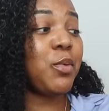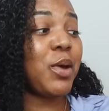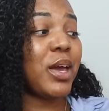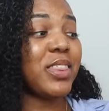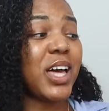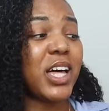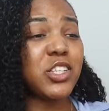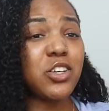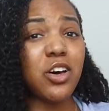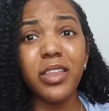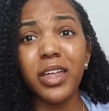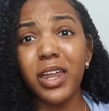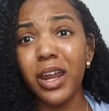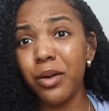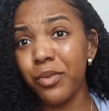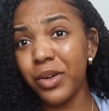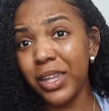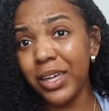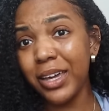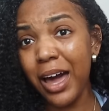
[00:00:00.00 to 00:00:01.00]
Anyway, that's all that I
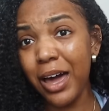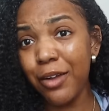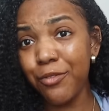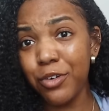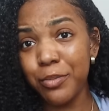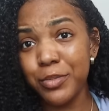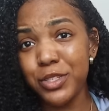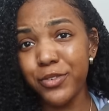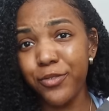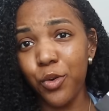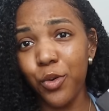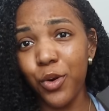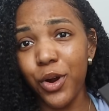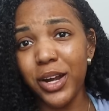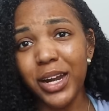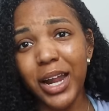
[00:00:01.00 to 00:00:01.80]
really got from Sephora.